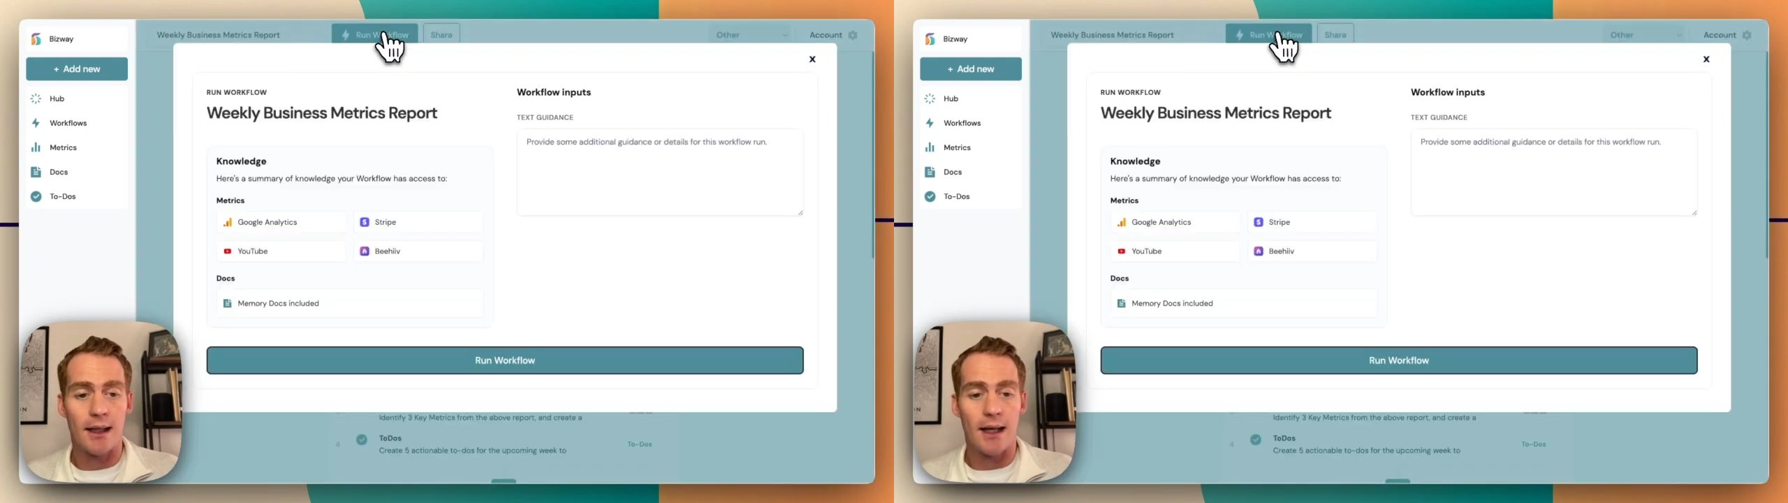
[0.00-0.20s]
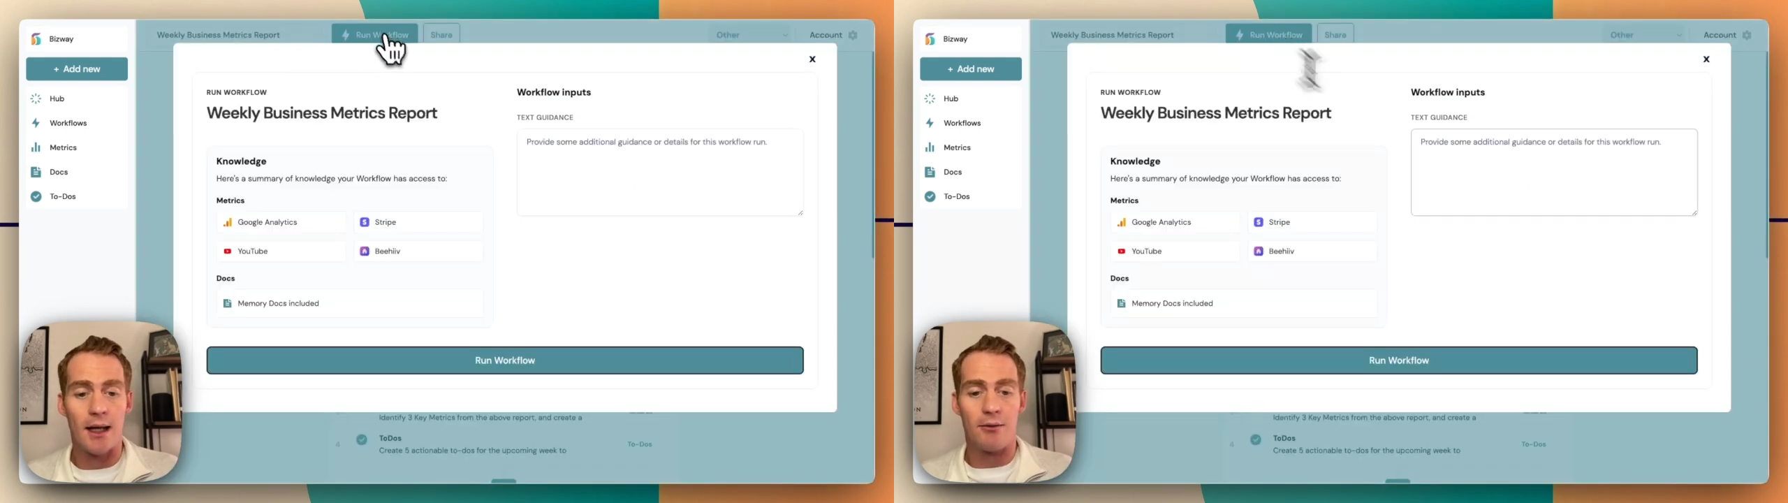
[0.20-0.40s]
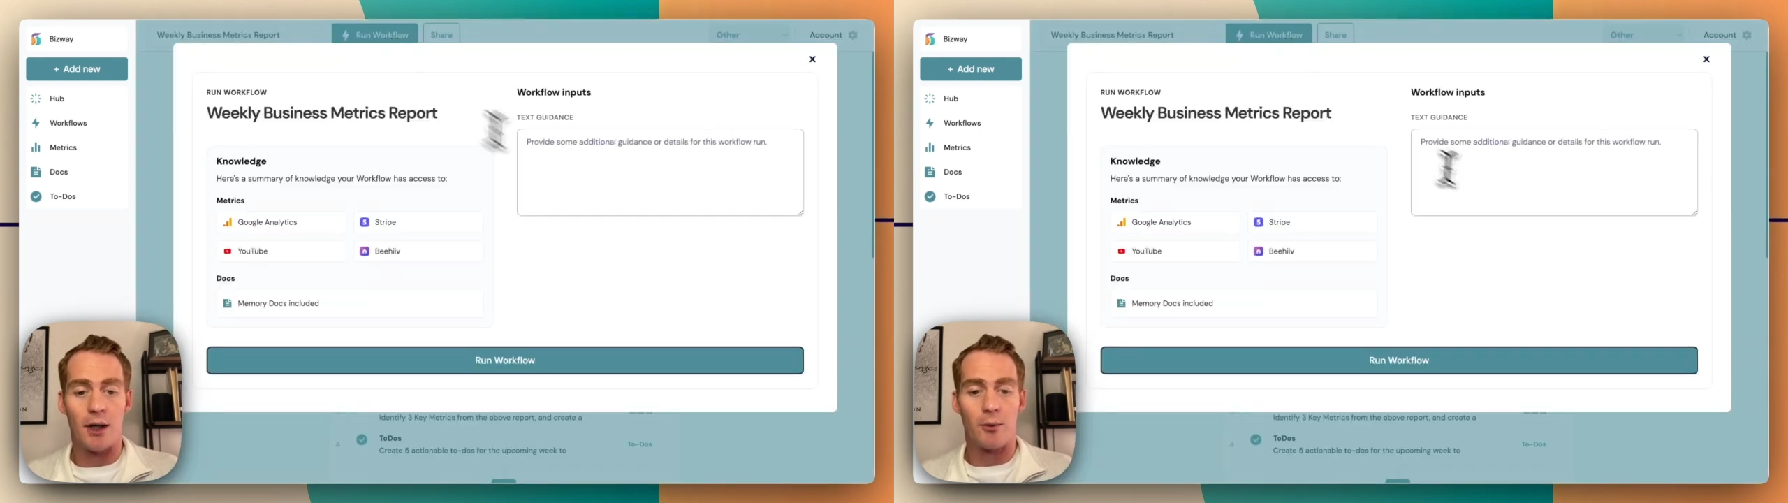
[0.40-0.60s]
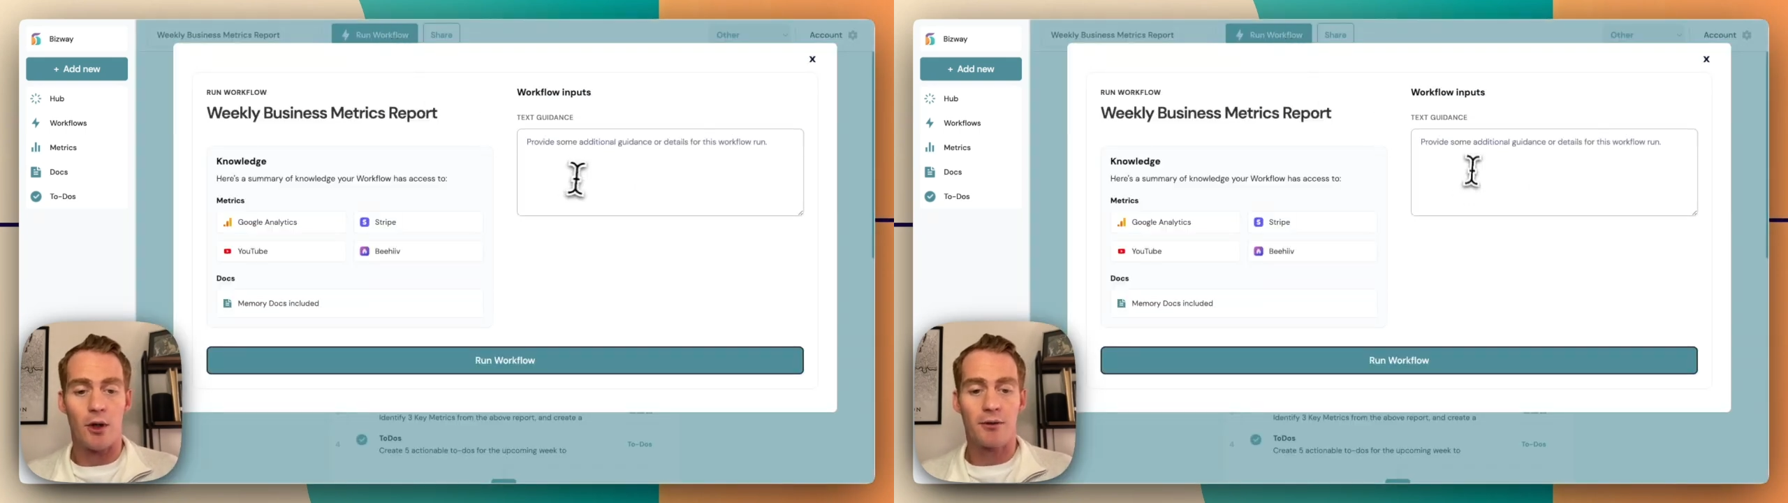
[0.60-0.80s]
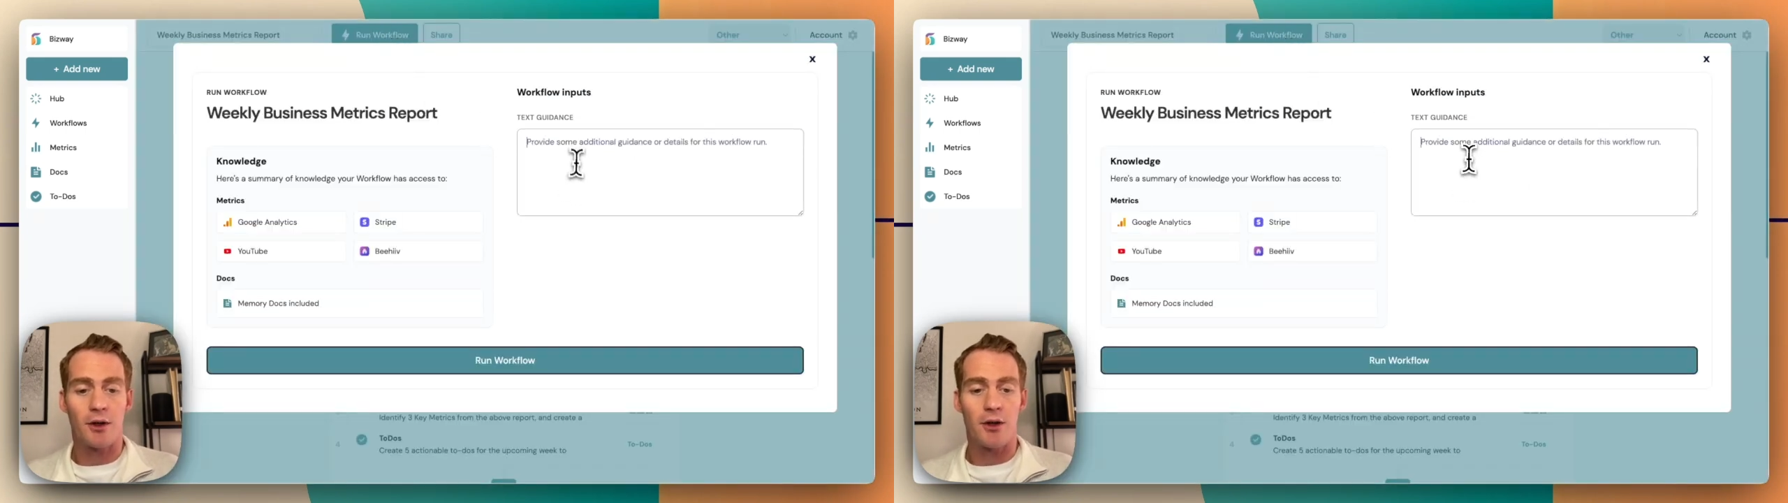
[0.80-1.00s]
hit run
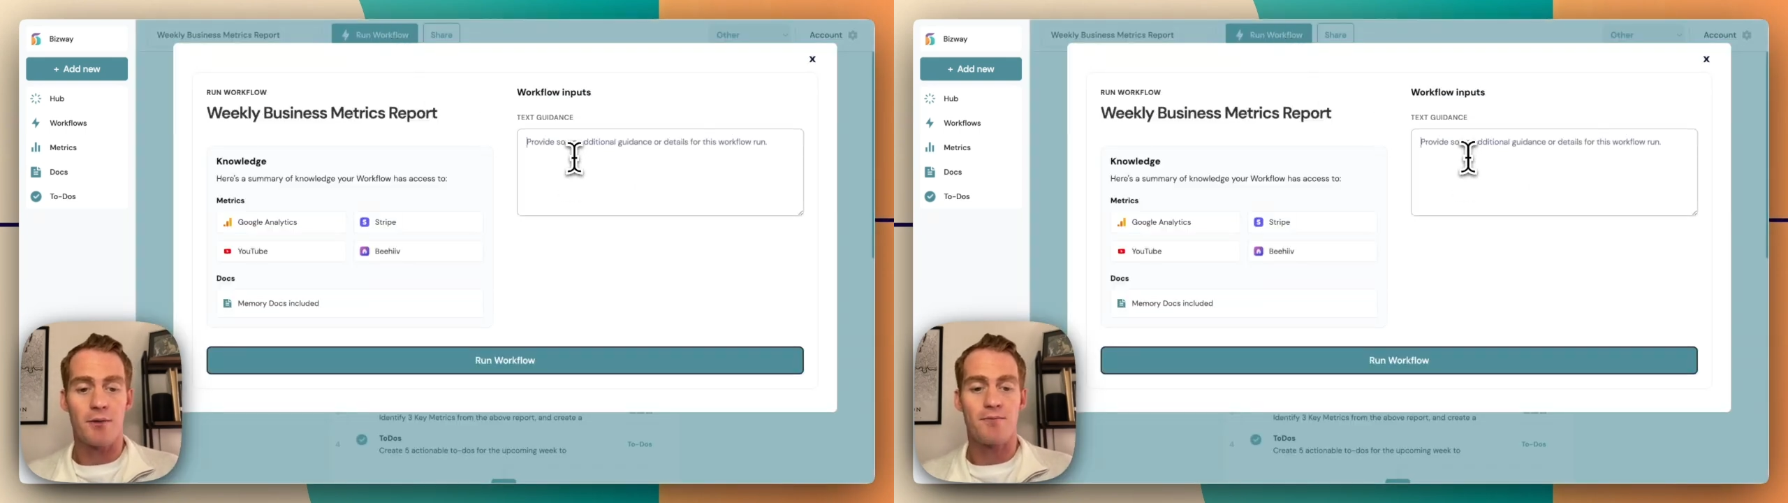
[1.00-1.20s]
workflow.